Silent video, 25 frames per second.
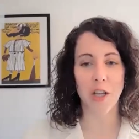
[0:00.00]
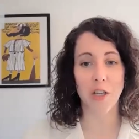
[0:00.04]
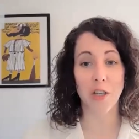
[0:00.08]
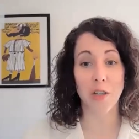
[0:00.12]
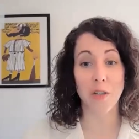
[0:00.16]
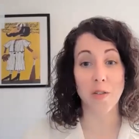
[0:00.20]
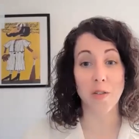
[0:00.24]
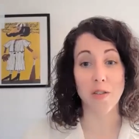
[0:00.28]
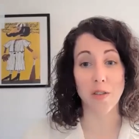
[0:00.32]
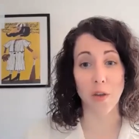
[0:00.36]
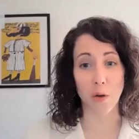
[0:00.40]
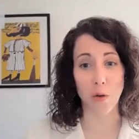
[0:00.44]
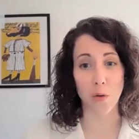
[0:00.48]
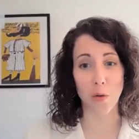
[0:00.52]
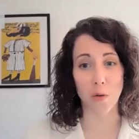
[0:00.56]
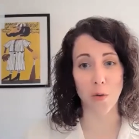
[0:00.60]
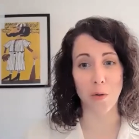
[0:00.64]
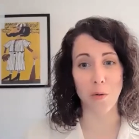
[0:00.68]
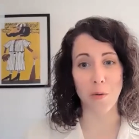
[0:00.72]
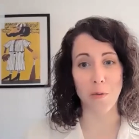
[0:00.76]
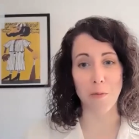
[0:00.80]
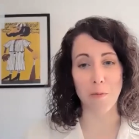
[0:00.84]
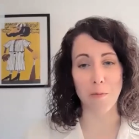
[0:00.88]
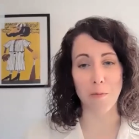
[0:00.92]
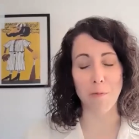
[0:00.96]
So,
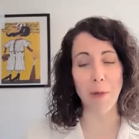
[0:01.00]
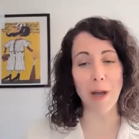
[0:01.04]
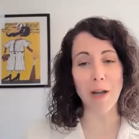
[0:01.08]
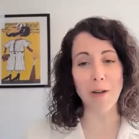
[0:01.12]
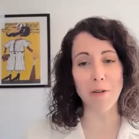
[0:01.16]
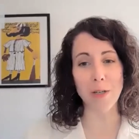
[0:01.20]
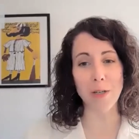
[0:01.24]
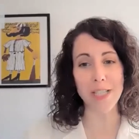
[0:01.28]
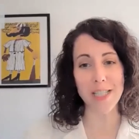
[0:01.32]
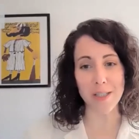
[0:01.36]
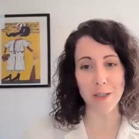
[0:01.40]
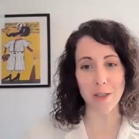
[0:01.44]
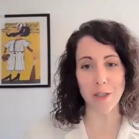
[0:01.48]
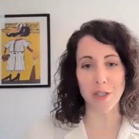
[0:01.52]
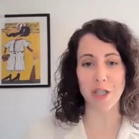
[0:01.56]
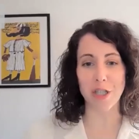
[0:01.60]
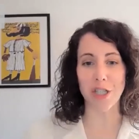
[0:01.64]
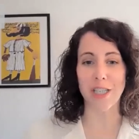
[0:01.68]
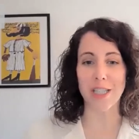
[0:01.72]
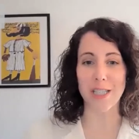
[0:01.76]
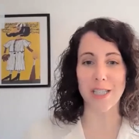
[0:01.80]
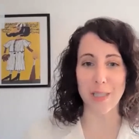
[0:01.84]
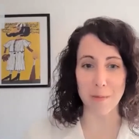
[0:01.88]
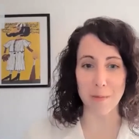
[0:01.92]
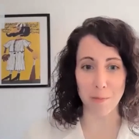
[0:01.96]
my research
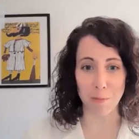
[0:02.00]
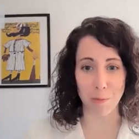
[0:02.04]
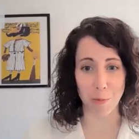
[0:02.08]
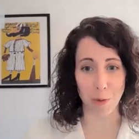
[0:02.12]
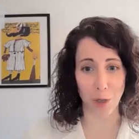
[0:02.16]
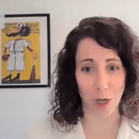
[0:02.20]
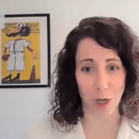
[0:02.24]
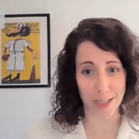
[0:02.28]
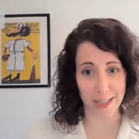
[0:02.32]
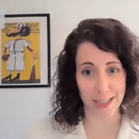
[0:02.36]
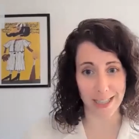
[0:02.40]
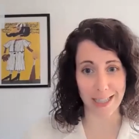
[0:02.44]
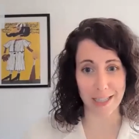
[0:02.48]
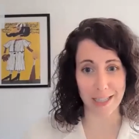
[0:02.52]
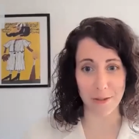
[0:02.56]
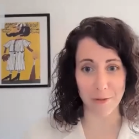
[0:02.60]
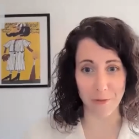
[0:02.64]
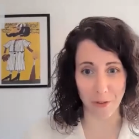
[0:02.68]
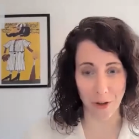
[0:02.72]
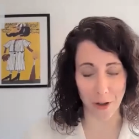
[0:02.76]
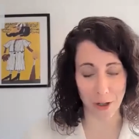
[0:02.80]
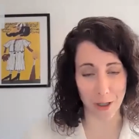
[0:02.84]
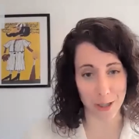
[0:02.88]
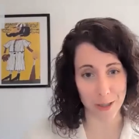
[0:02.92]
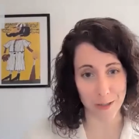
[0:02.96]
is broadly
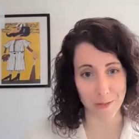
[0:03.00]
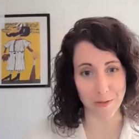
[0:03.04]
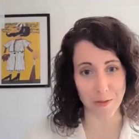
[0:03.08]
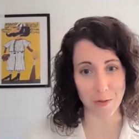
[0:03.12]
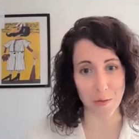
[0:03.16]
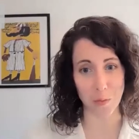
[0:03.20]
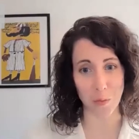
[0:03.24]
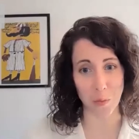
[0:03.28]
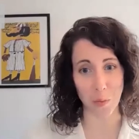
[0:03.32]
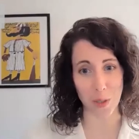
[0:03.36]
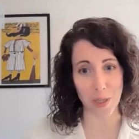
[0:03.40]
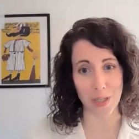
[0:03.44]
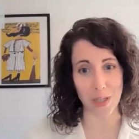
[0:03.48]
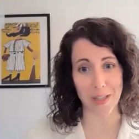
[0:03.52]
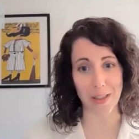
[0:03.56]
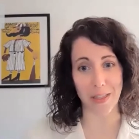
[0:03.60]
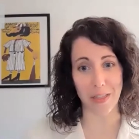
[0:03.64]
involved with